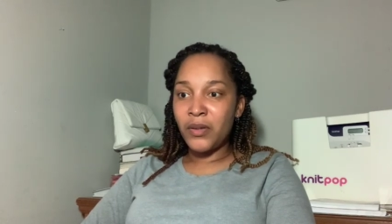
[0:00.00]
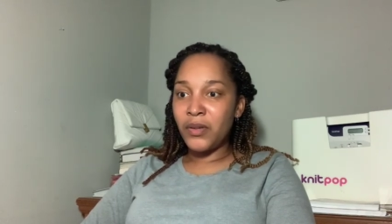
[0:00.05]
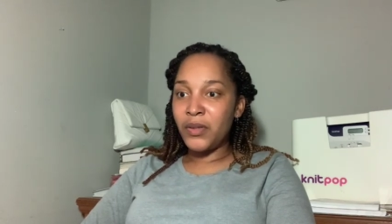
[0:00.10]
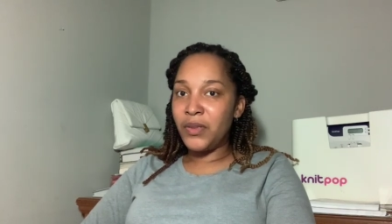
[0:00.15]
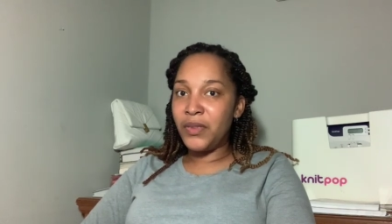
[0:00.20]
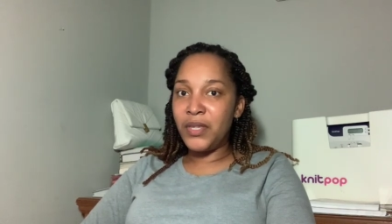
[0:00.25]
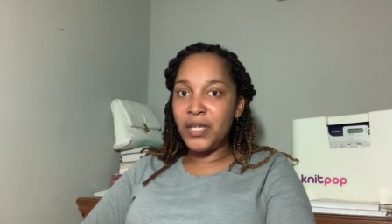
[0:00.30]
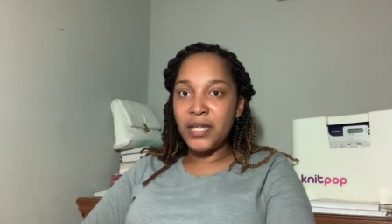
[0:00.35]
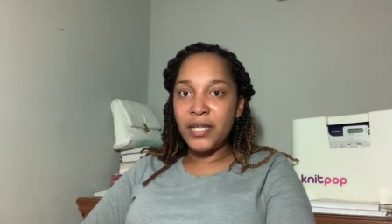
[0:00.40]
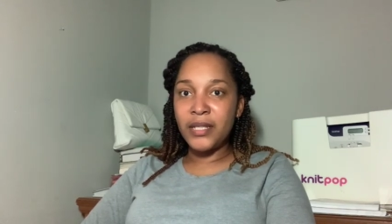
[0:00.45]

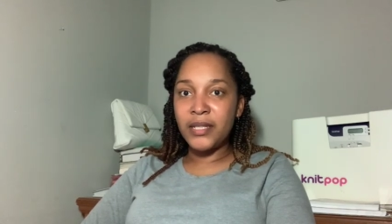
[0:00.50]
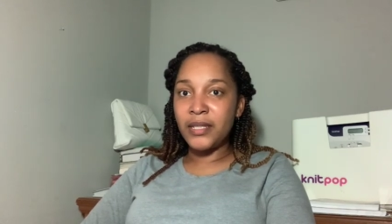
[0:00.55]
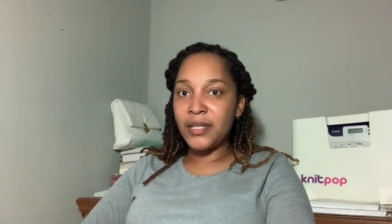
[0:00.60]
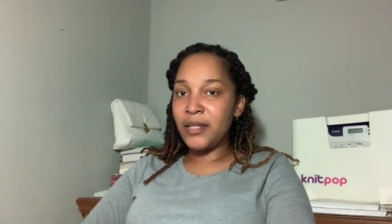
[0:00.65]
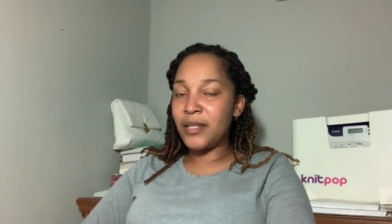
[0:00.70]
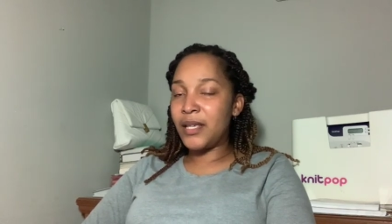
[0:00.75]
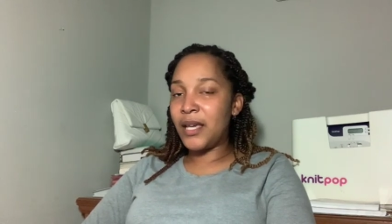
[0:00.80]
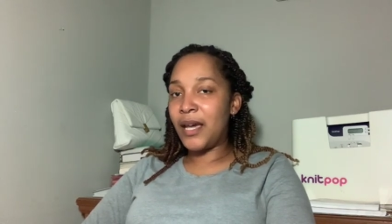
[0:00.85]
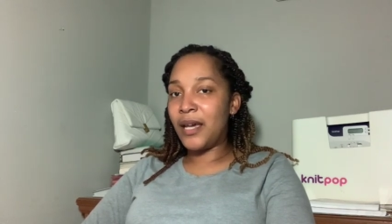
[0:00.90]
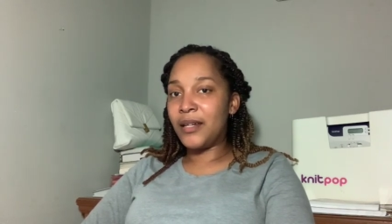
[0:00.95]
this
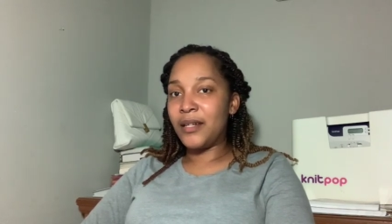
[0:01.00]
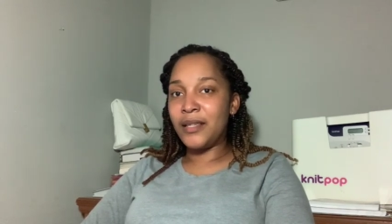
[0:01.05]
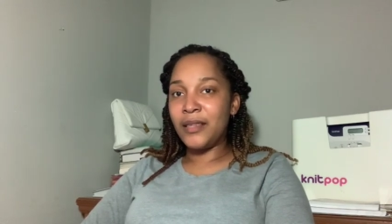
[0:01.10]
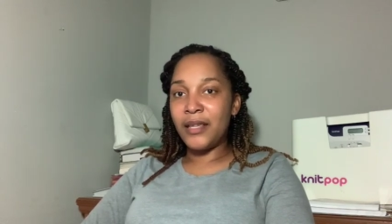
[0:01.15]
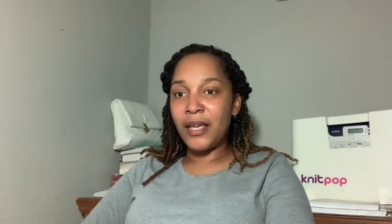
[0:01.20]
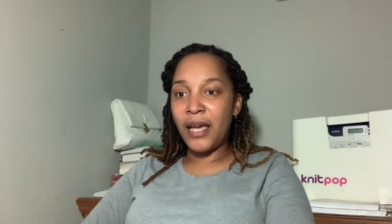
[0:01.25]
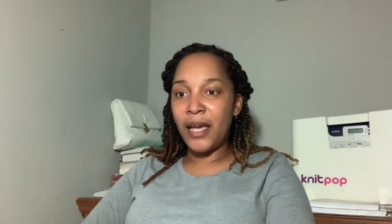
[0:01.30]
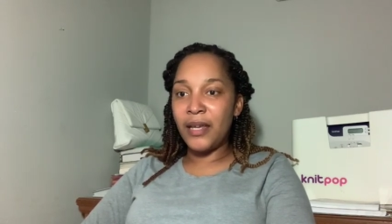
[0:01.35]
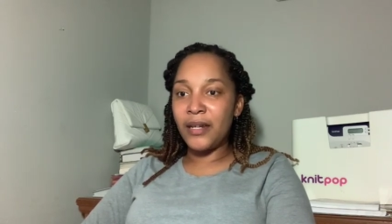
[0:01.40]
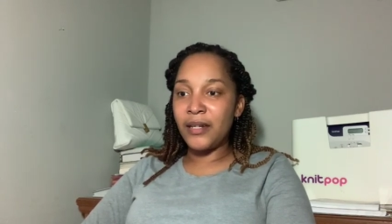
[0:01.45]
and that and
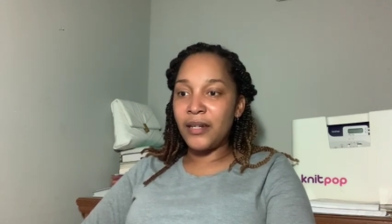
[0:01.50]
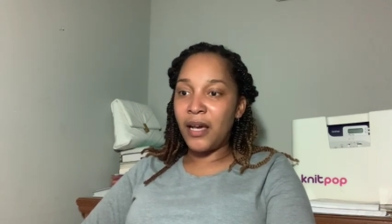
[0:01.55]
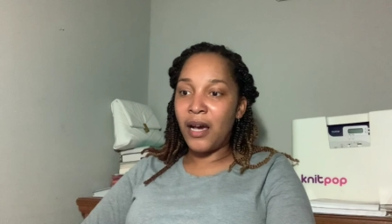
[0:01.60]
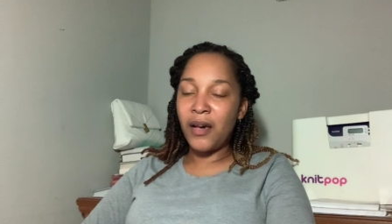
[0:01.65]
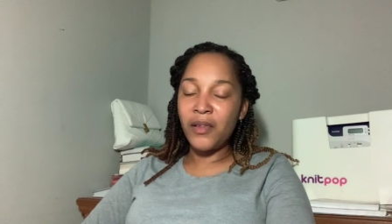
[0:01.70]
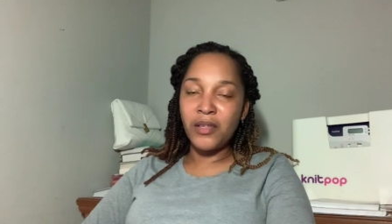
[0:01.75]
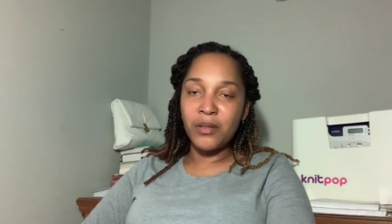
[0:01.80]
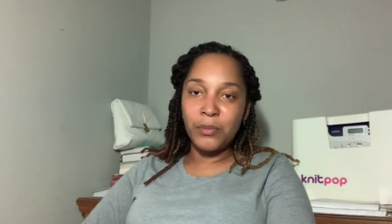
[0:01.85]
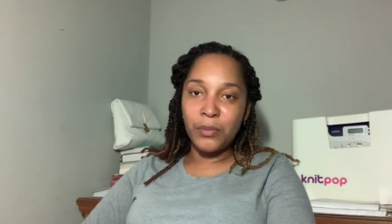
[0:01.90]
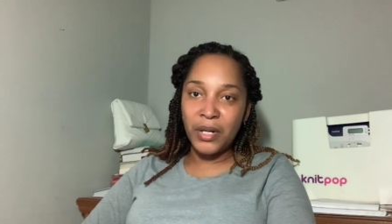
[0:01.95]
that, and
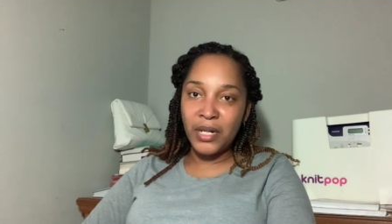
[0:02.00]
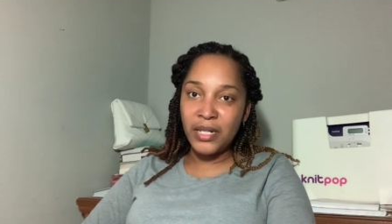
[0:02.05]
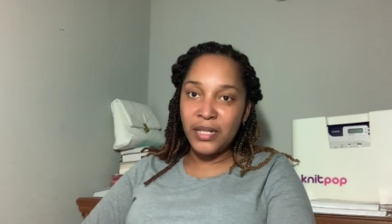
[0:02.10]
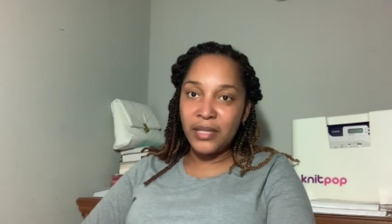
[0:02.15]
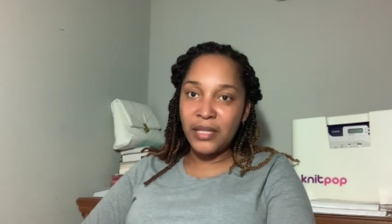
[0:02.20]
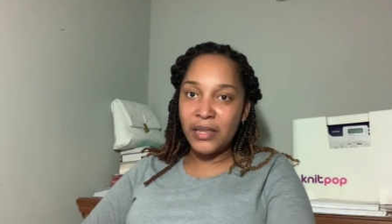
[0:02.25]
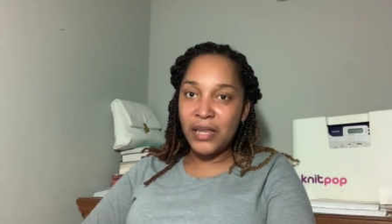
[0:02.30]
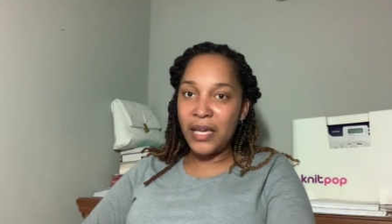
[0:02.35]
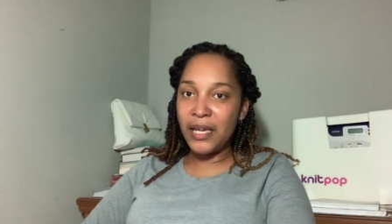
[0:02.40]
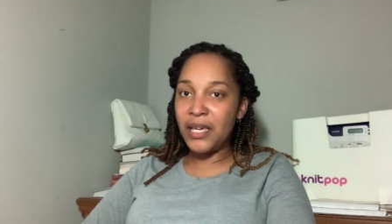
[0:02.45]
all the money
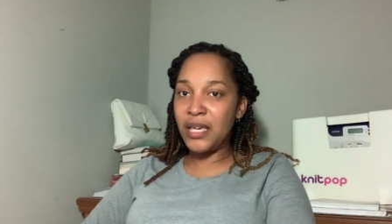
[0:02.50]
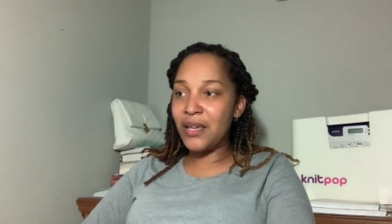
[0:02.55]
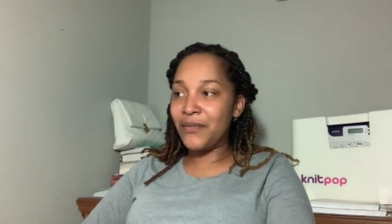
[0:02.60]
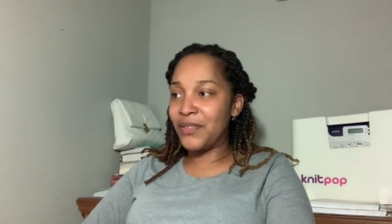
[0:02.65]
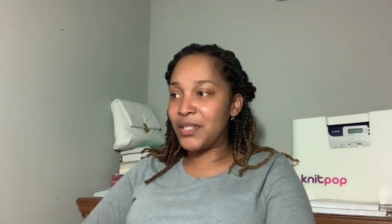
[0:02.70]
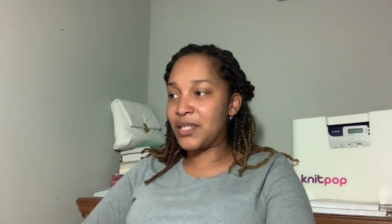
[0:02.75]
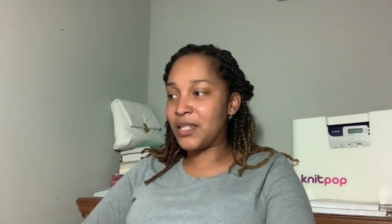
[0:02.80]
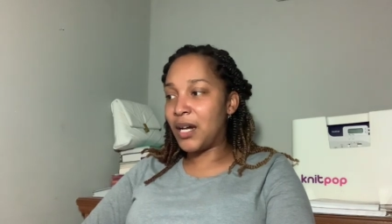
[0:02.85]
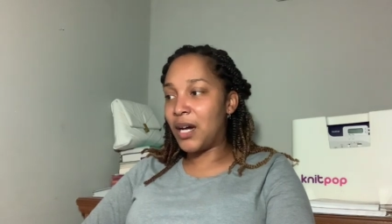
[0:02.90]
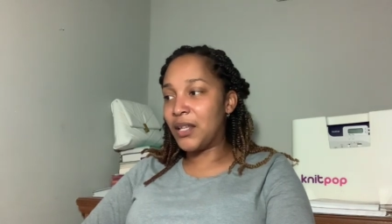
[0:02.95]
that they give in
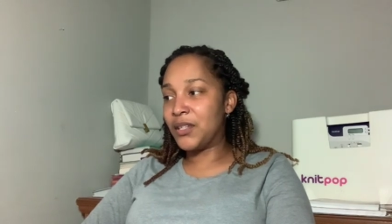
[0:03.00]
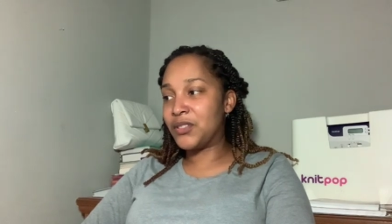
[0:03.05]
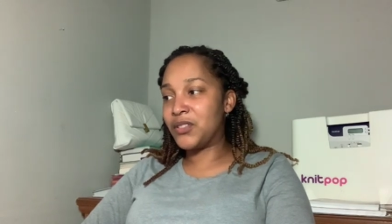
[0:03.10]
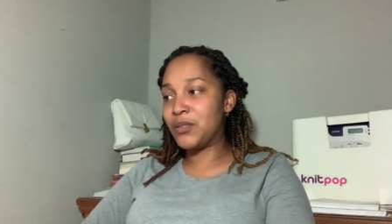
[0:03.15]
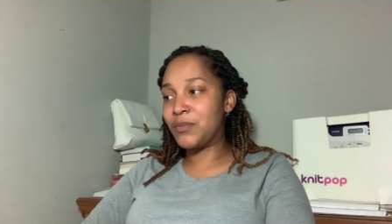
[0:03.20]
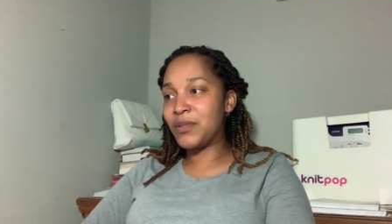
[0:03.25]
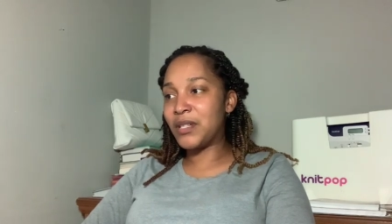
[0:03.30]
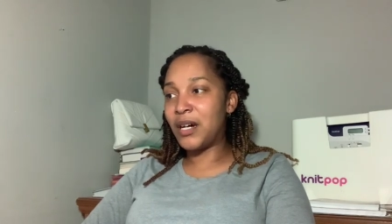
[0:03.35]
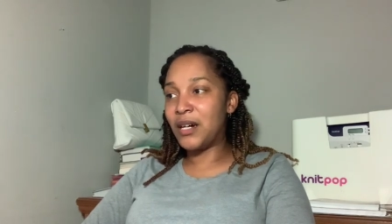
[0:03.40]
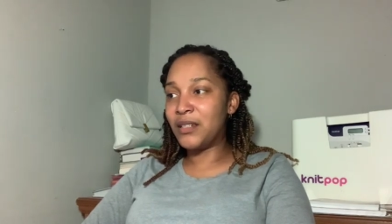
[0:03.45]

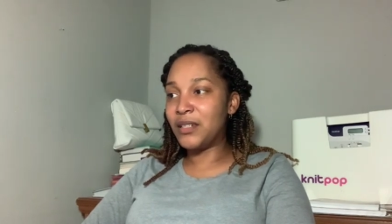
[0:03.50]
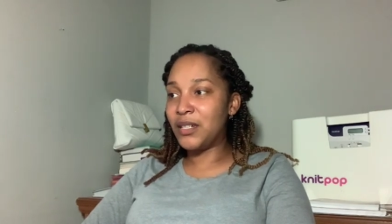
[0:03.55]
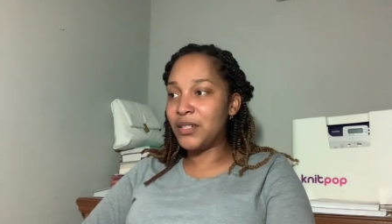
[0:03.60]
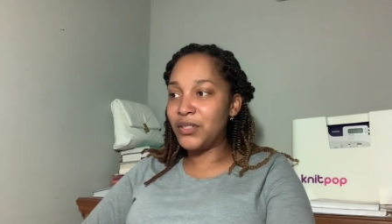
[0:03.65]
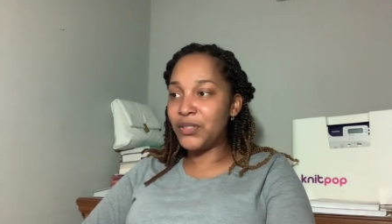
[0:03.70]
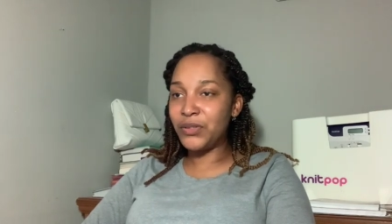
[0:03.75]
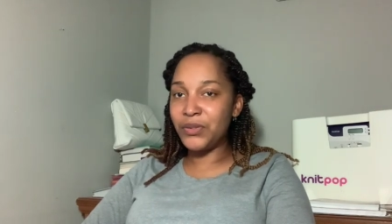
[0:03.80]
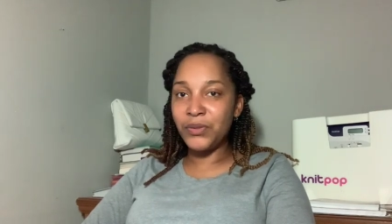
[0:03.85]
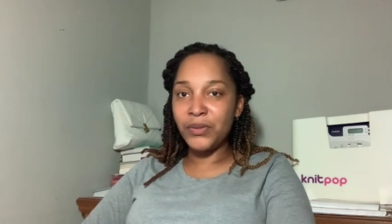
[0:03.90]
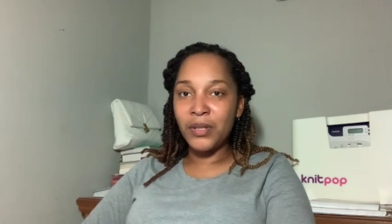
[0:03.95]
scholarships, all they
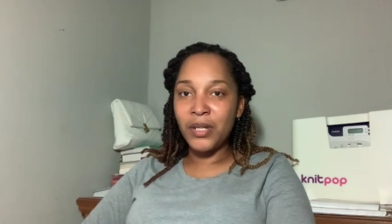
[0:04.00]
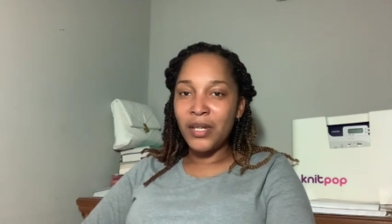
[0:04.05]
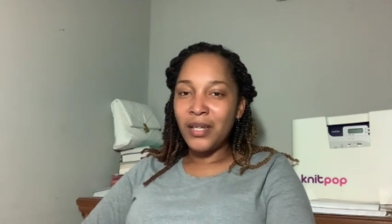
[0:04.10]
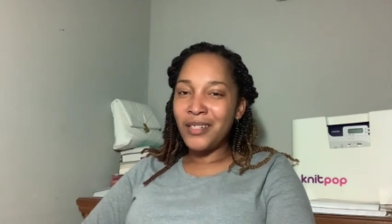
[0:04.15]
do.